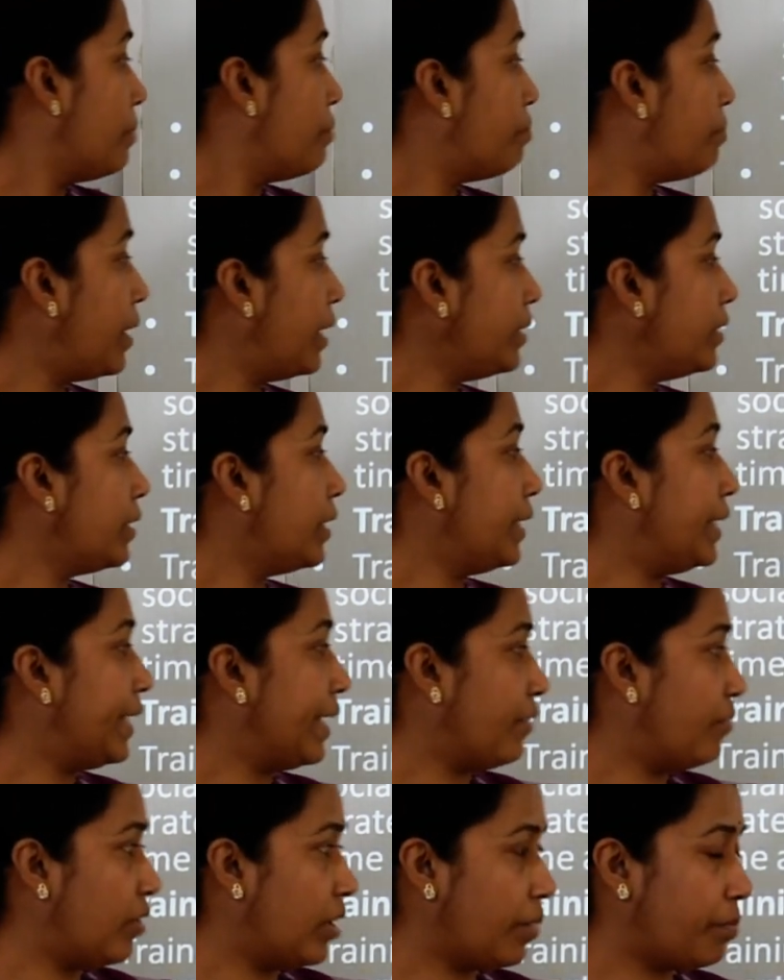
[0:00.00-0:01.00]
But
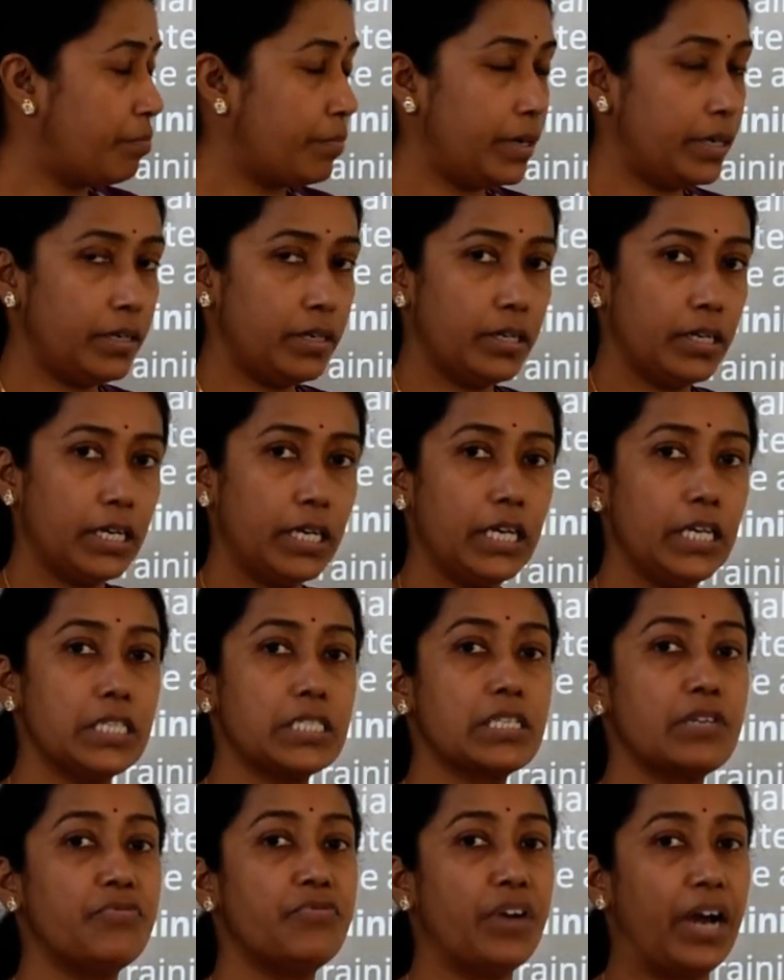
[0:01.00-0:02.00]
development
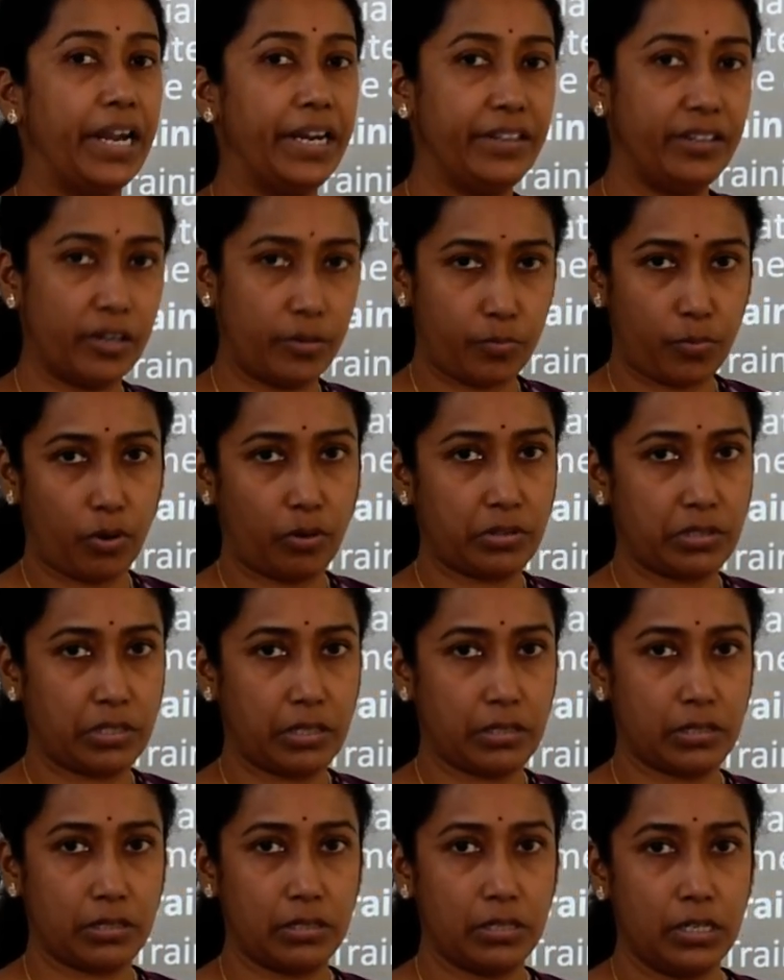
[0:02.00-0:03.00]
is a wider
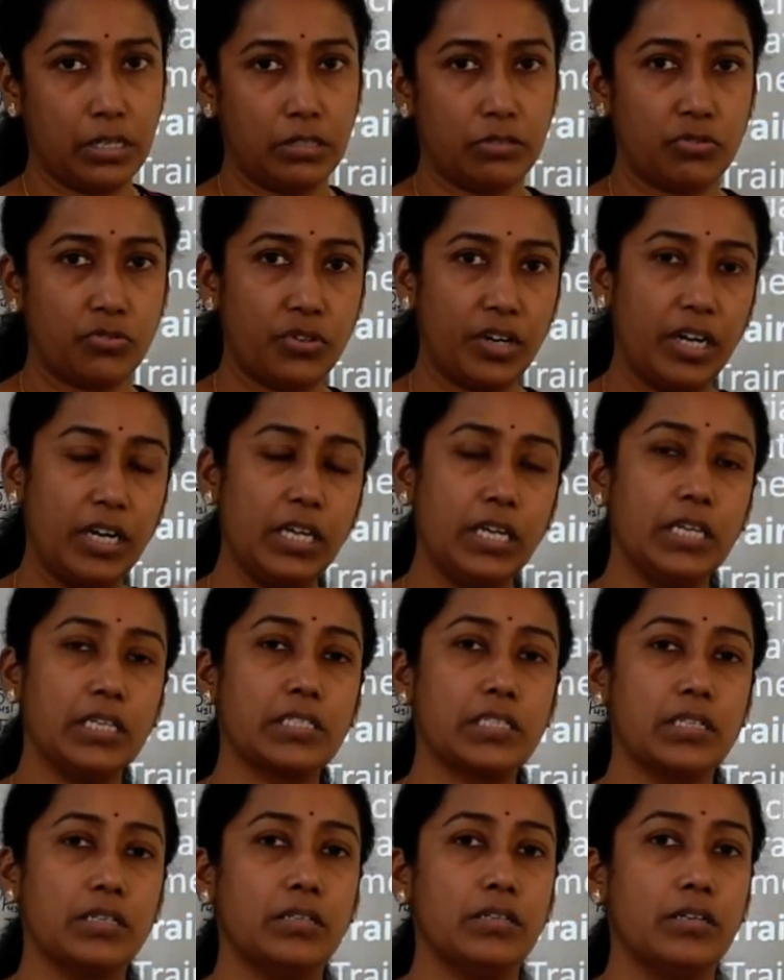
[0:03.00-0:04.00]
process. Training
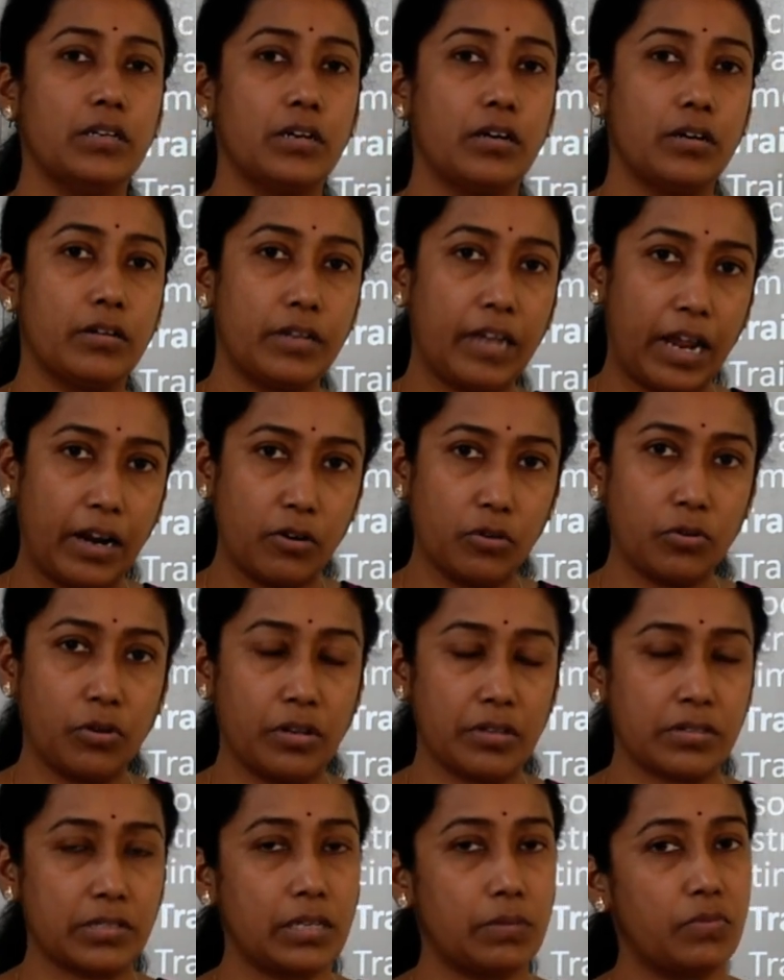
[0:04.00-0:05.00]
is a narrow
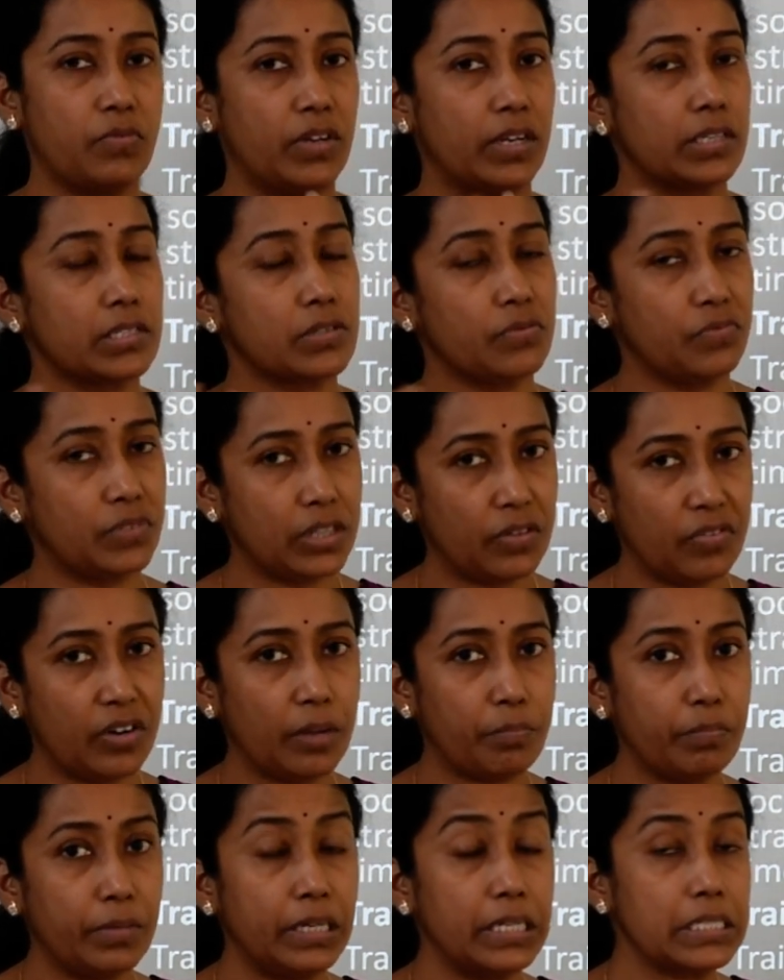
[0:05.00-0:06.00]
concept, whereas
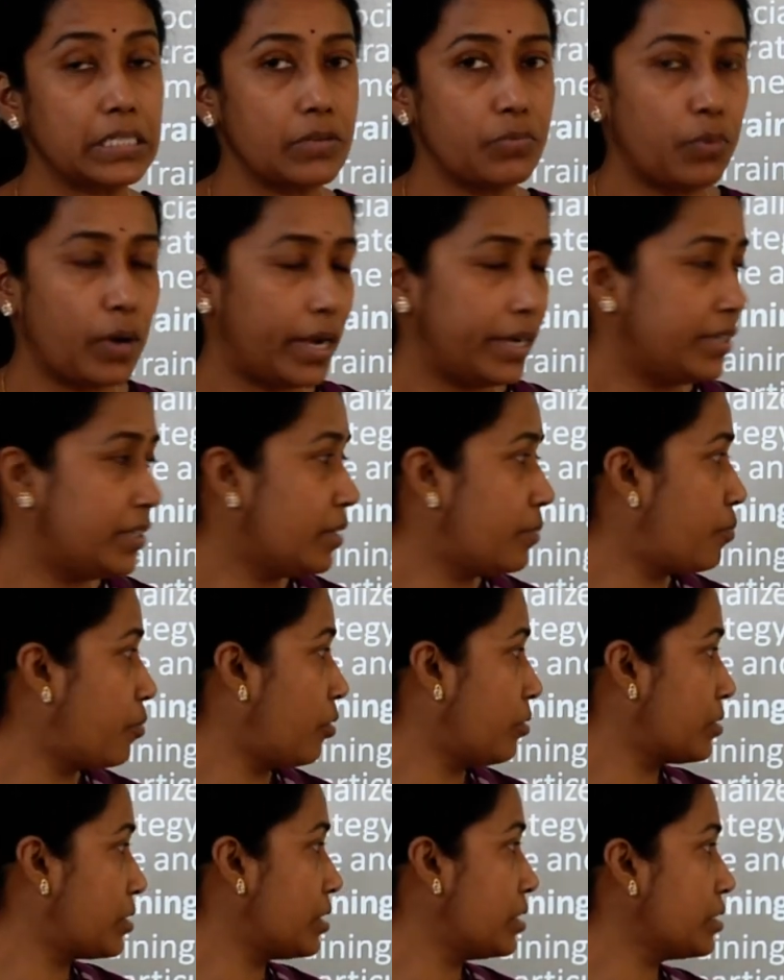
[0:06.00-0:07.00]
development is a wider
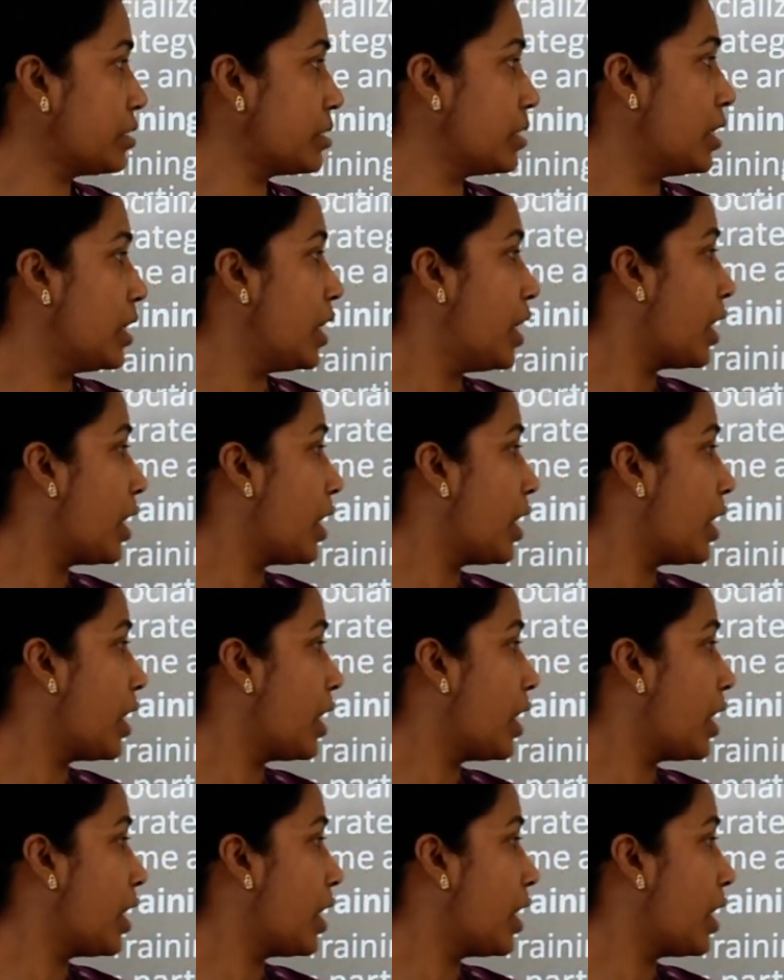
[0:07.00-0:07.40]
process